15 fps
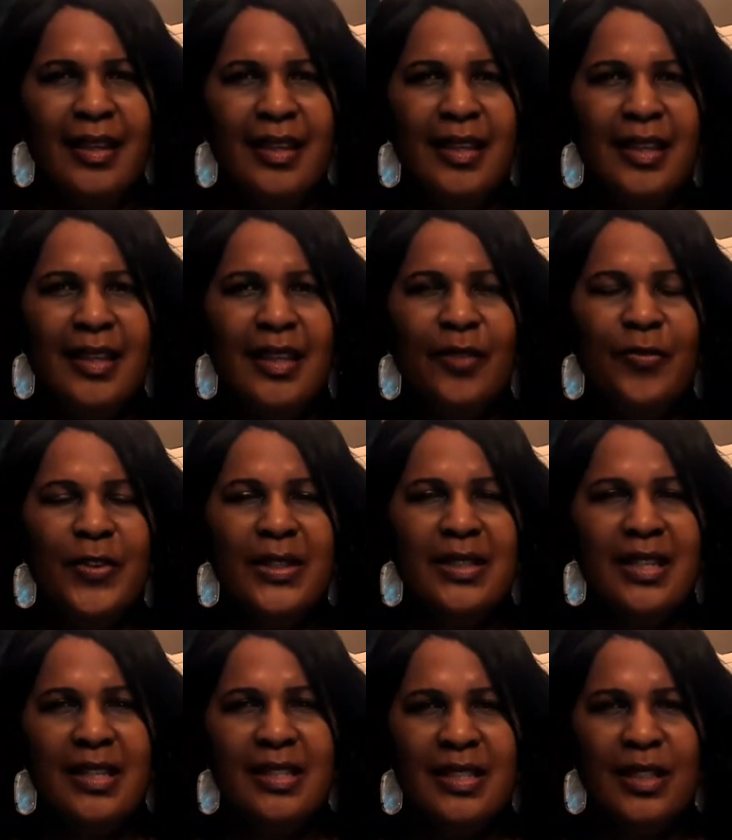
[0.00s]
if it
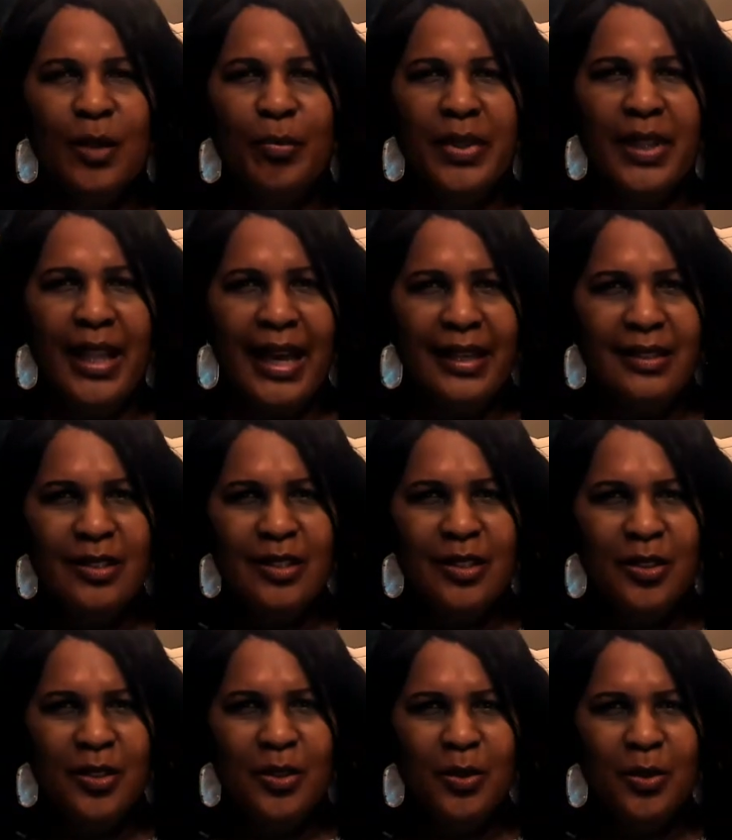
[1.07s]
doesn't apply to
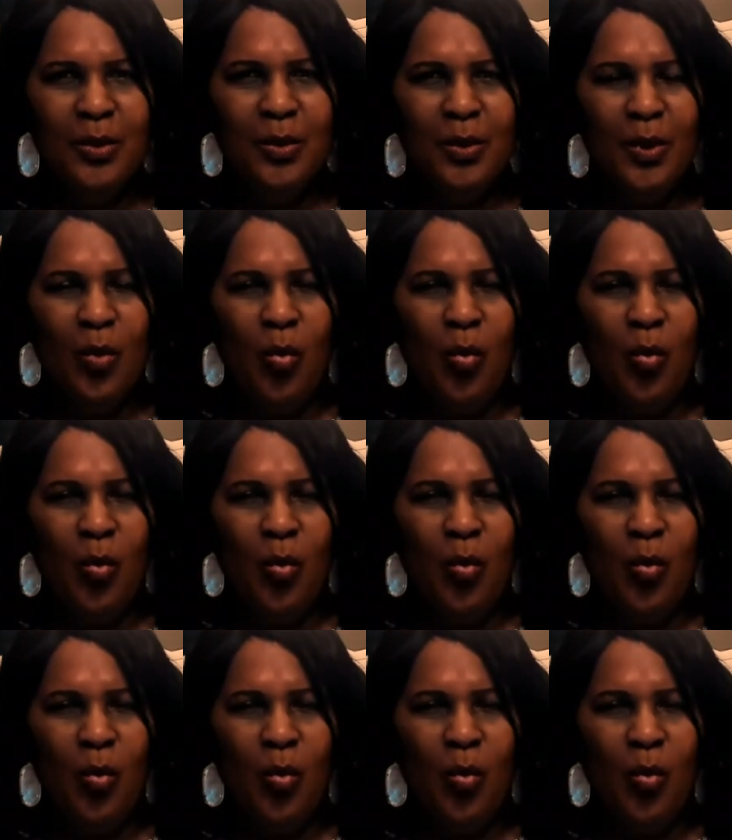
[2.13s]
you,